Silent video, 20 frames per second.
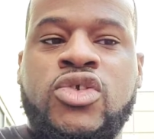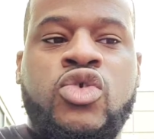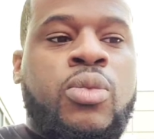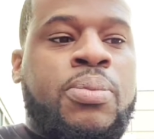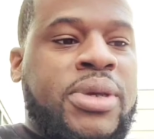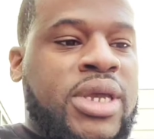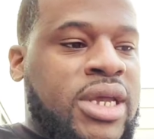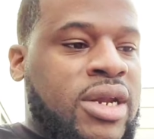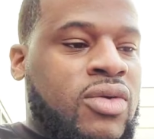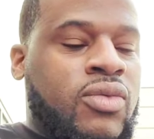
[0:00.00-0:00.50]
You
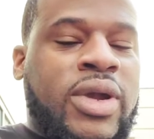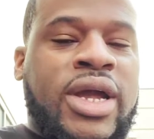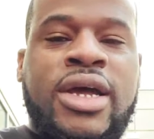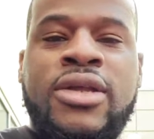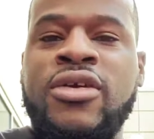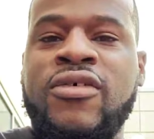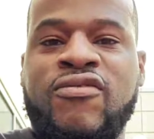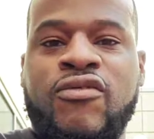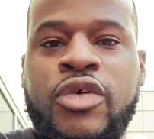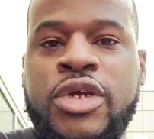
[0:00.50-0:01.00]
being around
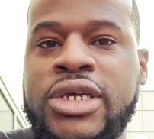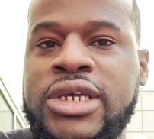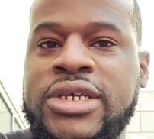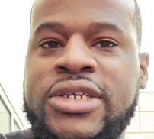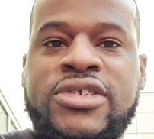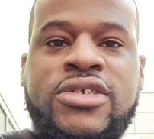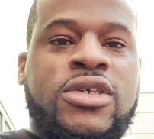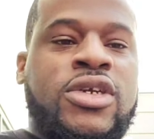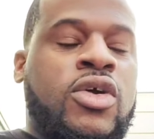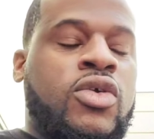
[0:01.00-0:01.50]
your
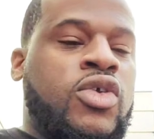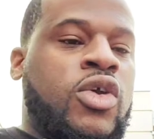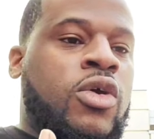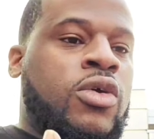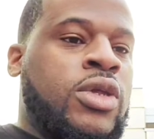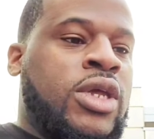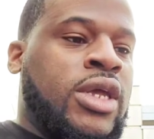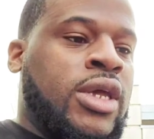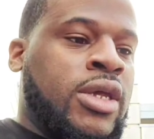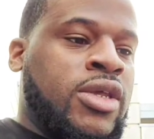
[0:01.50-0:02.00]
friends,
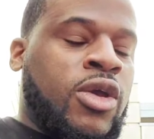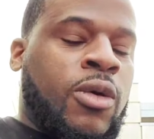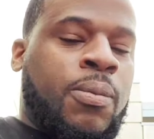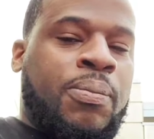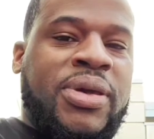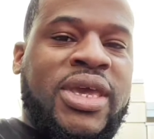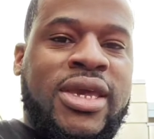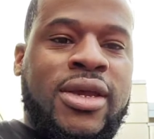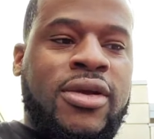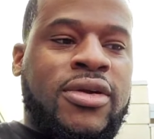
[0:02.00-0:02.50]
your
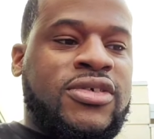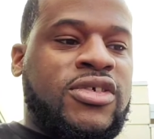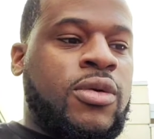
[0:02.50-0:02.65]
peers,